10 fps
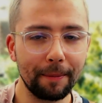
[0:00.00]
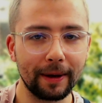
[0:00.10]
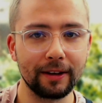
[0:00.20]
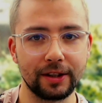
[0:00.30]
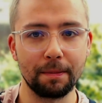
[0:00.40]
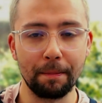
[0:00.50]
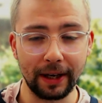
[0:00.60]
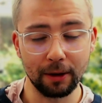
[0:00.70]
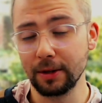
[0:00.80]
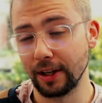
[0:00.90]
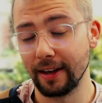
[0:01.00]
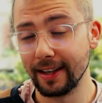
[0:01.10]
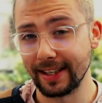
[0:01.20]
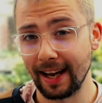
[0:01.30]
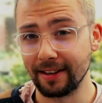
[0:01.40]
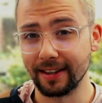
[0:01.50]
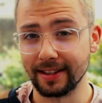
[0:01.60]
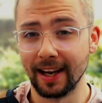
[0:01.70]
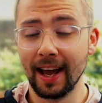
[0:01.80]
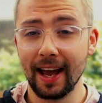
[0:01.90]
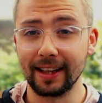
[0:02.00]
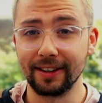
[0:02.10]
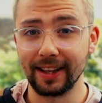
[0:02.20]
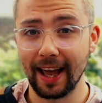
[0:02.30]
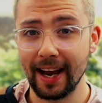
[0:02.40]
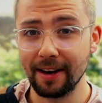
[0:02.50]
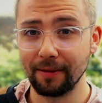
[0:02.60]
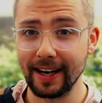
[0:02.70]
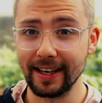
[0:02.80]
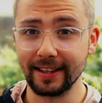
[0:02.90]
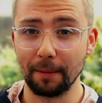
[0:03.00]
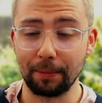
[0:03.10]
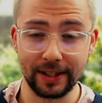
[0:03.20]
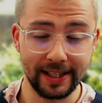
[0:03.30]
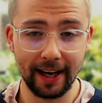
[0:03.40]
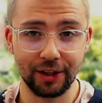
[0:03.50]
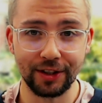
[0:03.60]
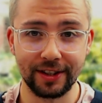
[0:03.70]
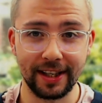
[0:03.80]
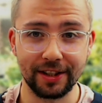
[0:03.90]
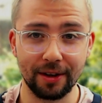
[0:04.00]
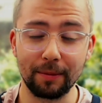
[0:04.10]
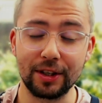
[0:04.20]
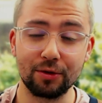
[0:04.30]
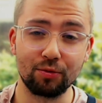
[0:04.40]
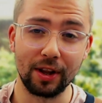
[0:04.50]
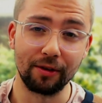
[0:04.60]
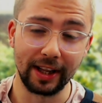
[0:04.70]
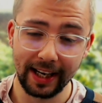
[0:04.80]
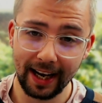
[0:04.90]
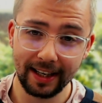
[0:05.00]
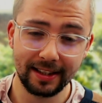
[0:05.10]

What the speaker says: because Bikuta has added a little hate raid protection system, which is really, really nice.